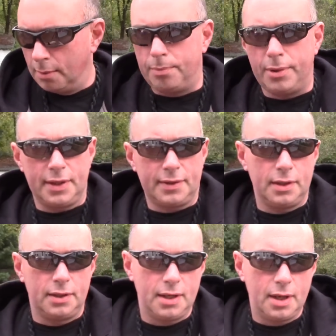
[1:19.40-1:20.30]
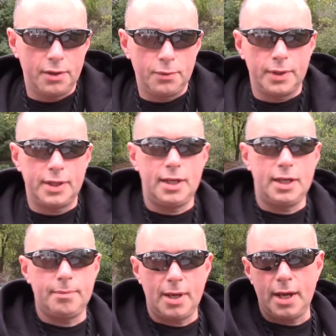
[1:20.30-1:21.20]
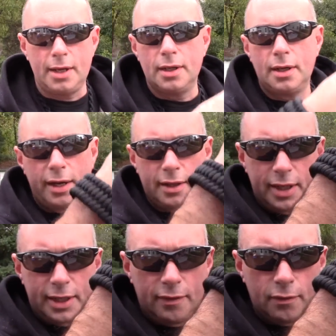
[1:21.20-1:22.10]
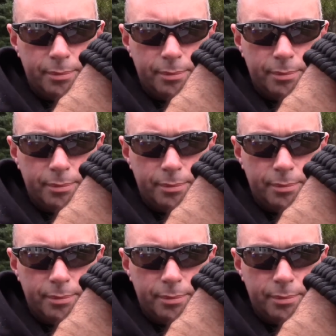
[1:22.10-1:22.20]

But the other one that he made, I like even